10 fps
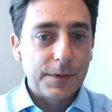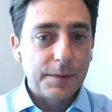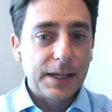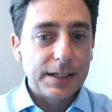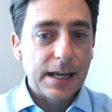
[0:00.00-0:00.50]
to
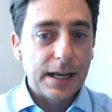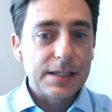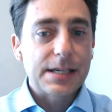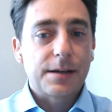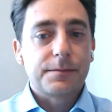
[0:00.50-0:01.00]
maintain
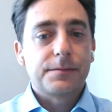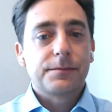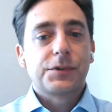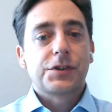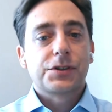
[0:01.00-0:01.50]

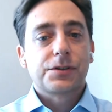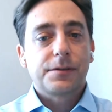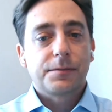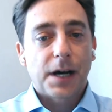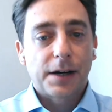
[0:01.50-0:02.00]
some sort
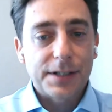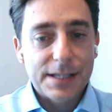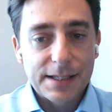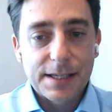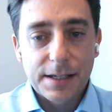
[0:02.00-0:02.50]
of moderate sense of